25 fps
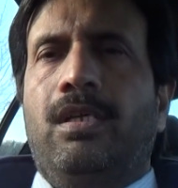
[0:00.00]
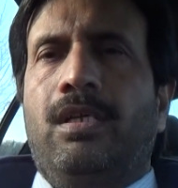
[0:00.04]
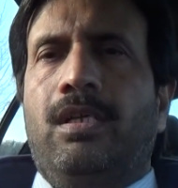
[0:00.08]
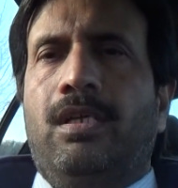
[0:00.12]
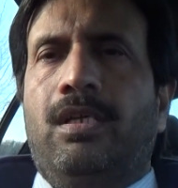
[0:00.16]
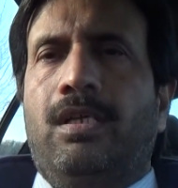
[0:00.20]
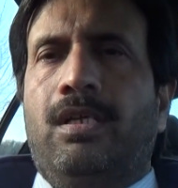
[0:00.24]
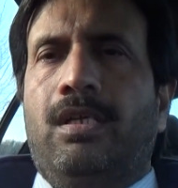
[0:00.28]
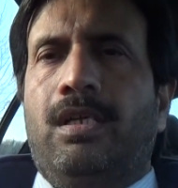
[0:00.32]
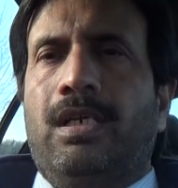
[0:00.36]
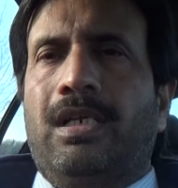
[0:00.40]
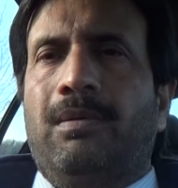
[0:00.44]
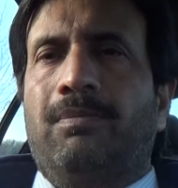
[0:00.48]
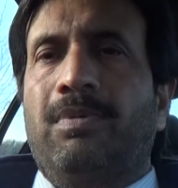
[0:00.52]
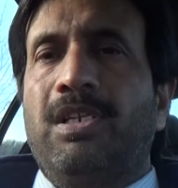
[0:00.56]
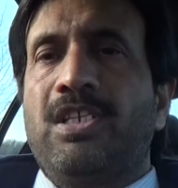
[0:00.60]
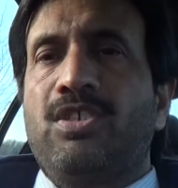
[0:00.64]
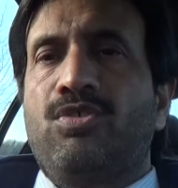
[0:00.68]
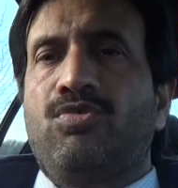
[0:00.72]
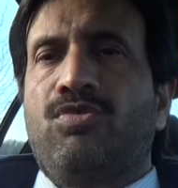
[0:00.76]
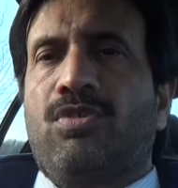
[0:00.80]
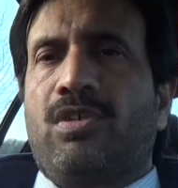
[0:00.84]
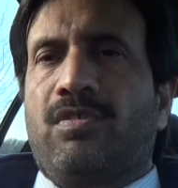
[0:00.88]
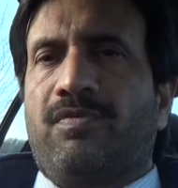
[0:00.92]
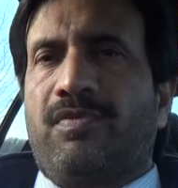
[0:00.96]
uh, and please
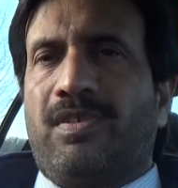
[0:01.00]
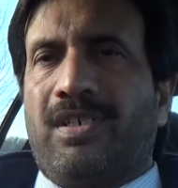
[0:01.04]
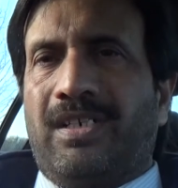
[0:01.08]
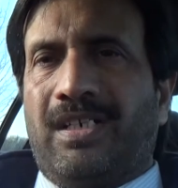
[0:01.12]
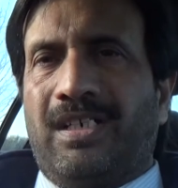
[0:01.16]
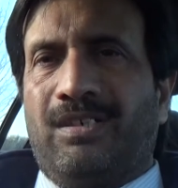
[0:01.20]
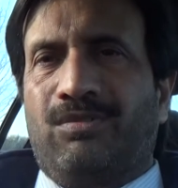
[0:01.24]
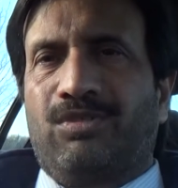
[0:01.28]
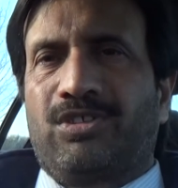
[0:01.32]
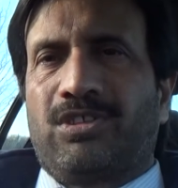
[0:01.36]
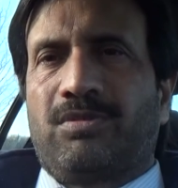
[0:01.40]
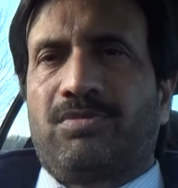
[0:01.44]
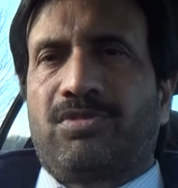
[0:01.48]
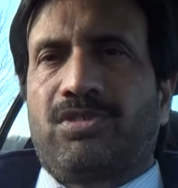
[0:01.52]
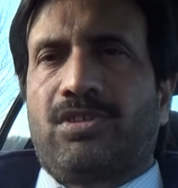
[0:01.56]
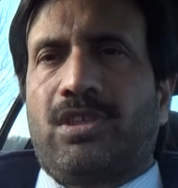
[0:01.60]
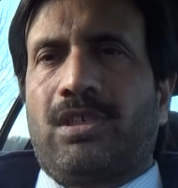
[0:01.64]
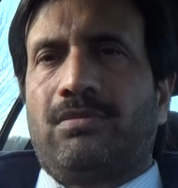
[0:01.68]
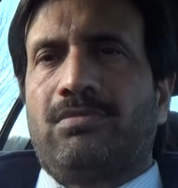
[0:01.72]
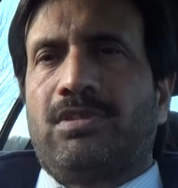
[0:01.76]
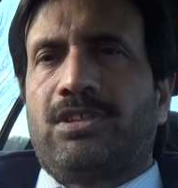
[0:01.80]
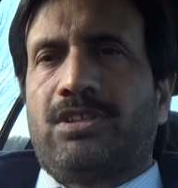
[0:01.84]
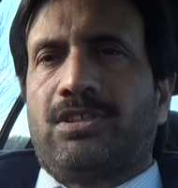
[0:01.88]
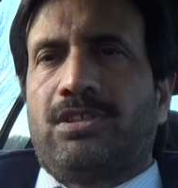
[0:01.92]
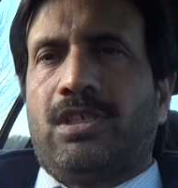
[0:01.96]
do not forget to
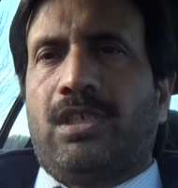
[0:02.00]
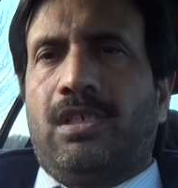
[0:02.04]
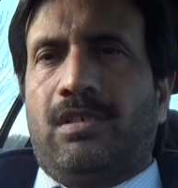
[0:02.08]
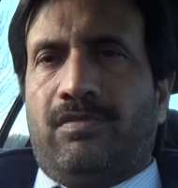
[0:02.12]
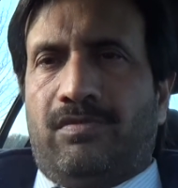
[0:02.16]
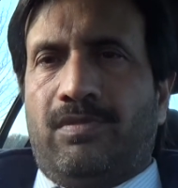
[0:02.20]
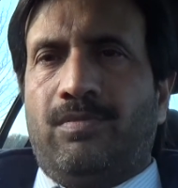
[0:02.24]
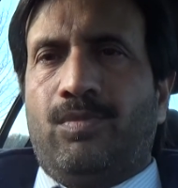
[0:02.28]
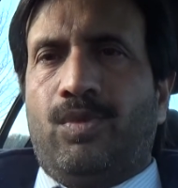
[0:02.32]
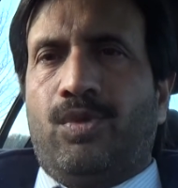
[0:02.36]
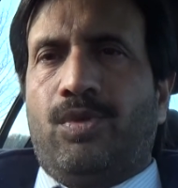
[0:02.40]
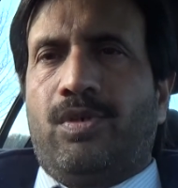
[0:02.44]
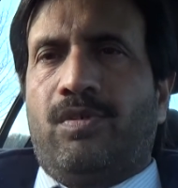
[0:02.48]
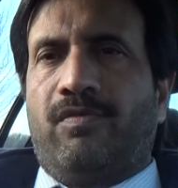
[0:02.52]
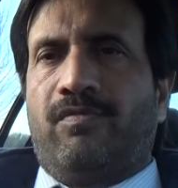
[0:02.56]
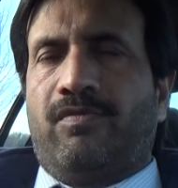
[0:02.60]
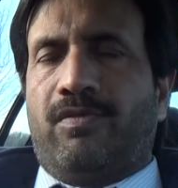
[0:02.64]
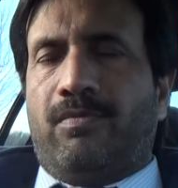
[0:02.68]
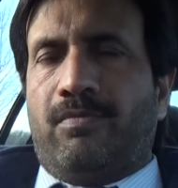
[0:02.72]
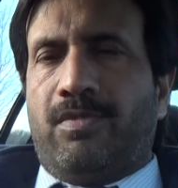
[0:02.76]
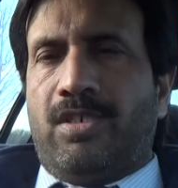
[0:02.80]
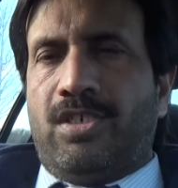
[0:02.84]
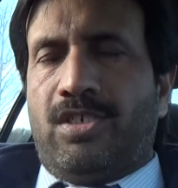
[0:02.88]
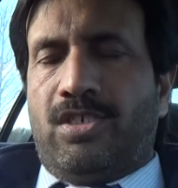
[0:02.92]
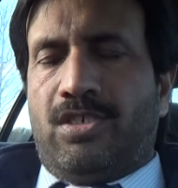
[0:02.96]
subscribe this channel for more
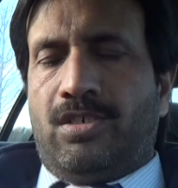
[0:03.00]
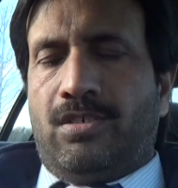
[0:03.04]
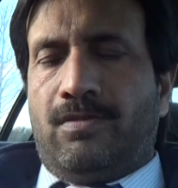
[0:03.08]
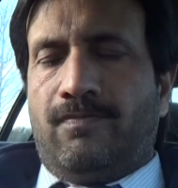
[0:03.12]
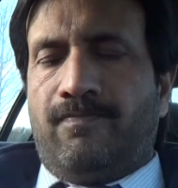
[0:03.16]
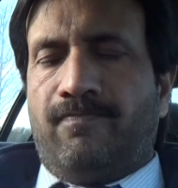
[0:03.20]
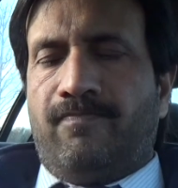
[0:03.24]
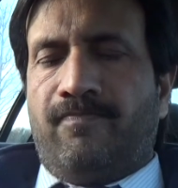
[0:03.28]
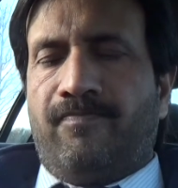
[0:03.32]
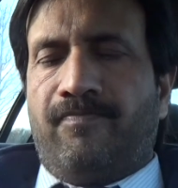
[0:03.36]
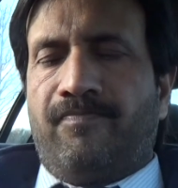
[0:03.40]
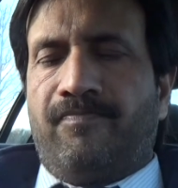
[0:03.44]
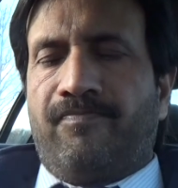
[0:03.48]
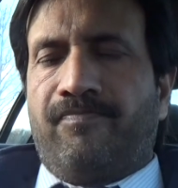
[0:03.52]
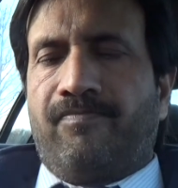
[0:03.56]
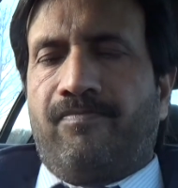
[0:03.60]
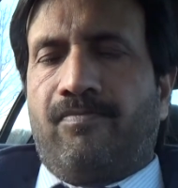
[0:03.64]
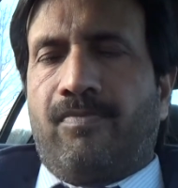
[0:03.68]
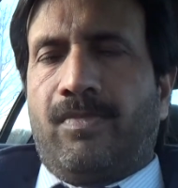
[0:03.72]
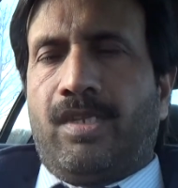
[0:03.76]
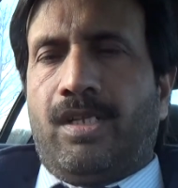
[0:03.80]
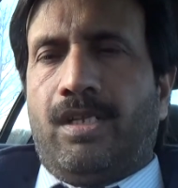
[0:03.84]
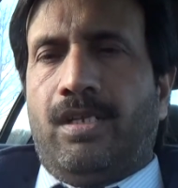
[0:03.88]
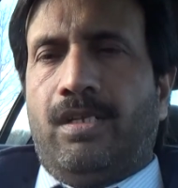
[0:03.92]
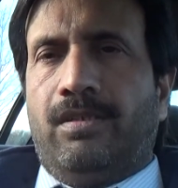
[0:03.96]
information
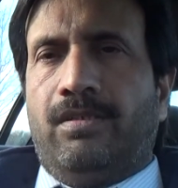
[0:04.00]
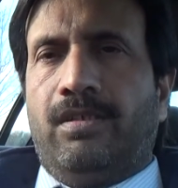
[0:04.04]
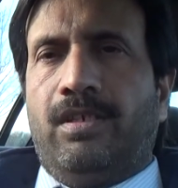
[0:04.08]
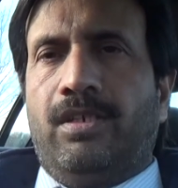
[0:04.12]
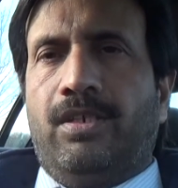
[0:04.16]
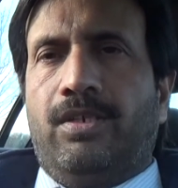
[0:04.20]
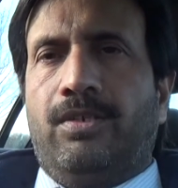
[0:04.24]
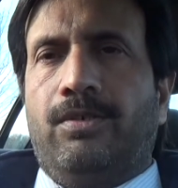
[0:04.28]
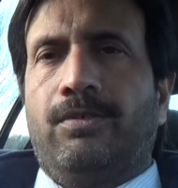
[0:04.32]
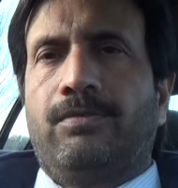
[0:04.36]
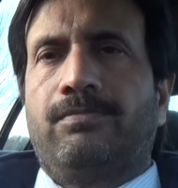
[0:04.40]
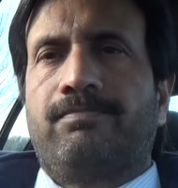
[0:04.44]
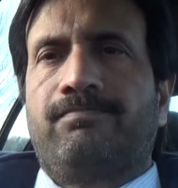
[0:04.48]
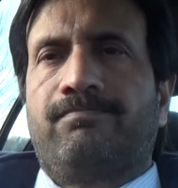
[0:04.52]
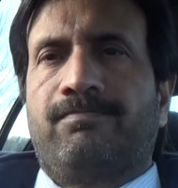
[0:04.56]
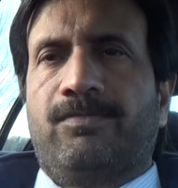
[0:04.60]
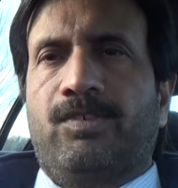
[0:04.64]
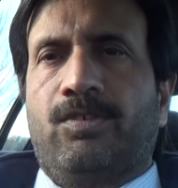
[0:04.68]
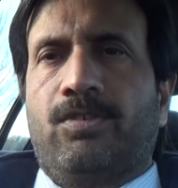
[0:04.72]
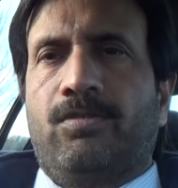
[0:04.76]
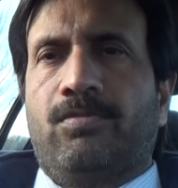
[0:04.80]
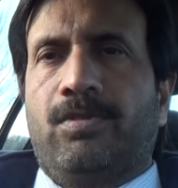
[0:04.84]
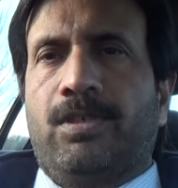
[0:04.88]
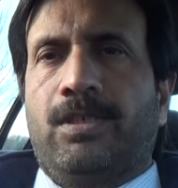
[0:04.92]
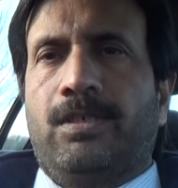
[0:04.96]
thank you
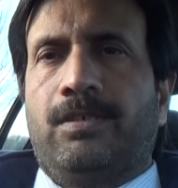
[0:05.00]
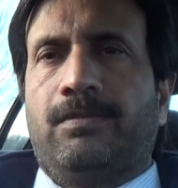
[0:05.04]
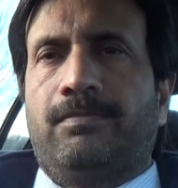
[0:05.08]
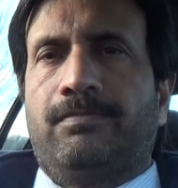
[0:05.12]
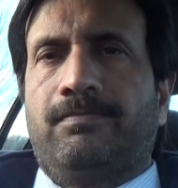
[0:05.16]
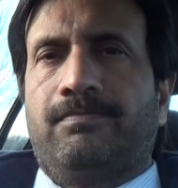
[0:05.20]
goodbye